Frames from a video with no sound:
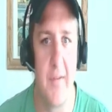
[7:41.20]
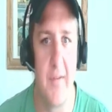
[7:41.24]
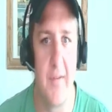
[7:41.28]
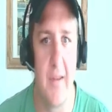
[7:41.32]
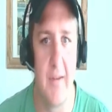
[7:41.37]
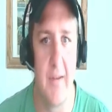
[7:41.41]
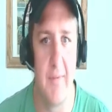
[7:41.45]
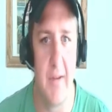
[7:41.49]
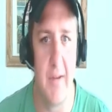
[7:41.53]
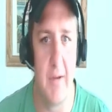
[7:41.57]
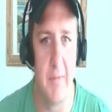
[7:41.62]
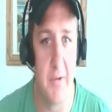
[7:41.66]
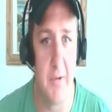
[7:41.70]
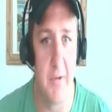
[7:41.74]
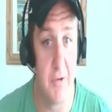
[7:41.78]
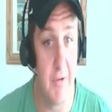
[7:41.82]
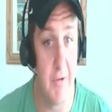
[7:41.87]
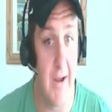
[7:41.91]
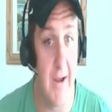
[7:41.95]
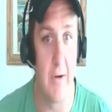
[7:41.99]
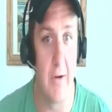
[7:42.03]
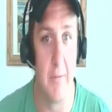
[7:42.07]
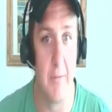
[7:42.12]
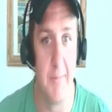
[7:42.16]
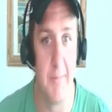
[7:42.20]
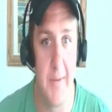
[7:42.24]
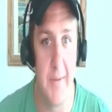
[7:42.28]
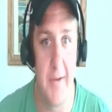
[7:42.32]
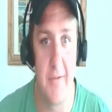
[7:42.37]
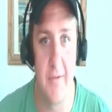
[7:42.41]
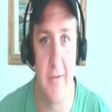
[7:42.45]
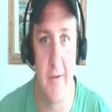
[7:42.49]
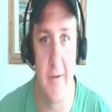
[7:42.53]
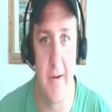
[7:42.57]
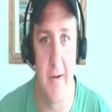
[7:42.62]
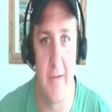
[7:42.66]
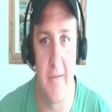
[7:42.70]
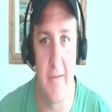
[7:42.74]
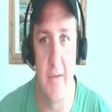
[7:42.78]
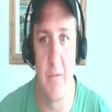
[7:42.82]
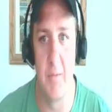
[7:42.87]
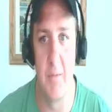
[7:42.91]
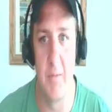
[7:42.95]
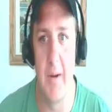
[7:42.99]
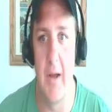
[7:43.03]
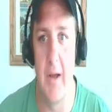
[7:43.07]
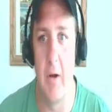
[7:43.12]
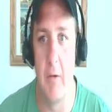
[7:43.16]
TV with Tracker big screens
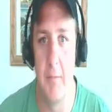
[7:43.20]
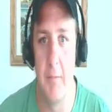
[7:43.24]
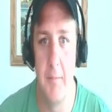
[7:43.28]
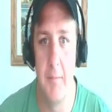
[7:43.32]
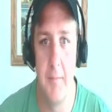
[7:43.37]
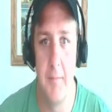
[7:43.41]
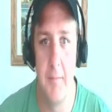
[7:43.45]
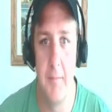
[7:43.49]
as well.